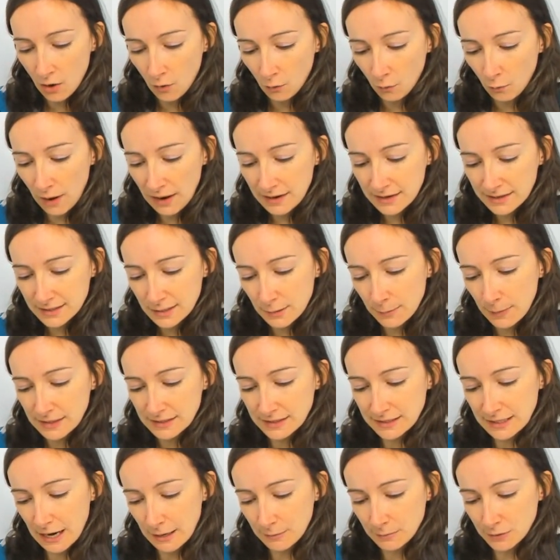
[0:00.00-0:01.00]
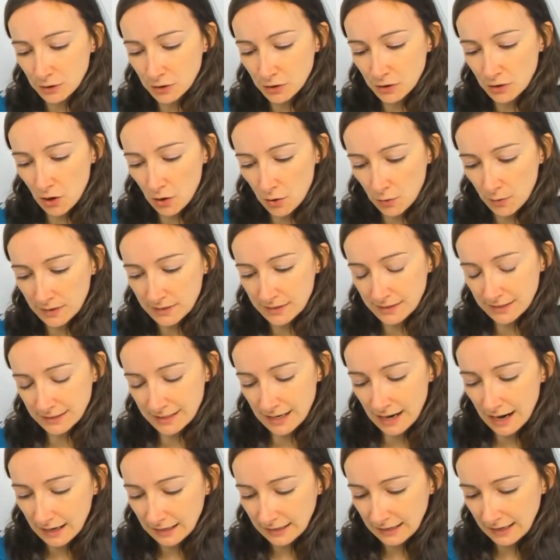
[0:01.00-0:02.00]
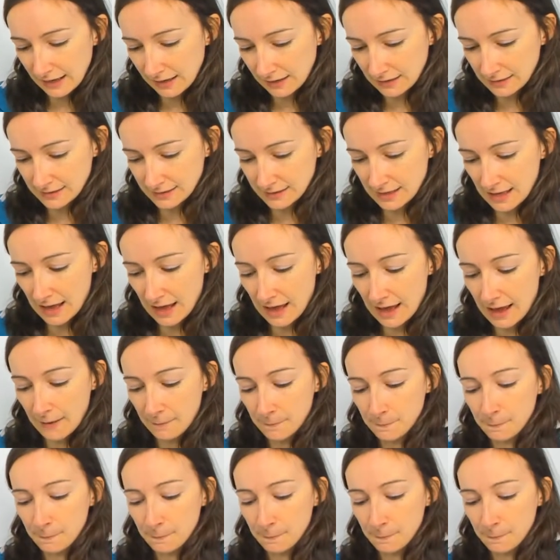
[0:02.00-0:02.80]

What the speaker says: when is the best time to go and stargaze there?